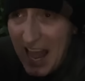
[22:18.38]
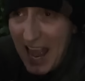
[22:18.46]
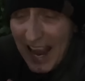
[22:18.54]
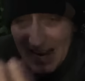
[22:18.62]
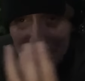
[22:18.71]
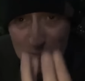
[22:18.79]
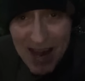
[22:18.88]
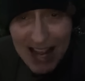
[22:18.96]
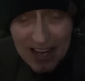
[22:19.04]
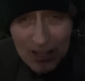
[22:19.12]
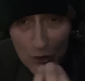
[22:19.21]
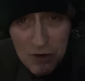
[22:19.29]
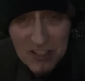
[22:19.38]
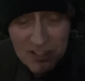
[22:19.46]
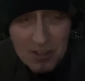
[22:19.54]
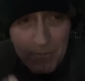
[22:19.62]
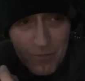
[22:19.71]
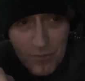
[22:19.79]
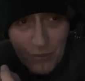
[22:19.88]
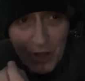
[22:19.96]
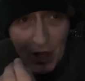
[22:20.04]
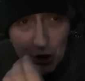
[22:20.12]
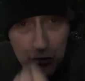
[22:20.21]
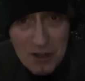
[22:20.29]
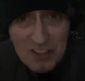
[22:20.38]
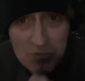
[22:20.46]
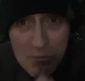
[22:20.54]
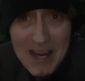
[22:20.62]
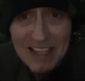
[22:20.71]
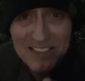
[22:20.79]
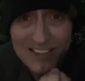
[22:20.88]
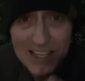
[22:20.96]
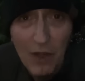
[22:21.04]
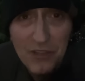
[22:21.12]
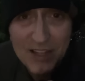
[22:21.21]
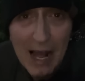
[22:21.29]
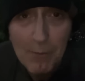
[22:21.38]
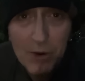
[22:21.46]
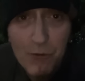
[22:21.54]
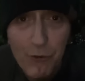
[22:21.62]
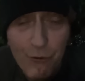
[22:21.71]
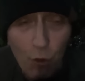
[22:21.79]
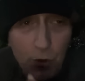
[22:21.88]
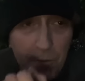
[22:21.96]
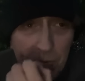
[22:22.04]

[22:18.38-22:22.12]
he made Chris Chris made stealth camping fun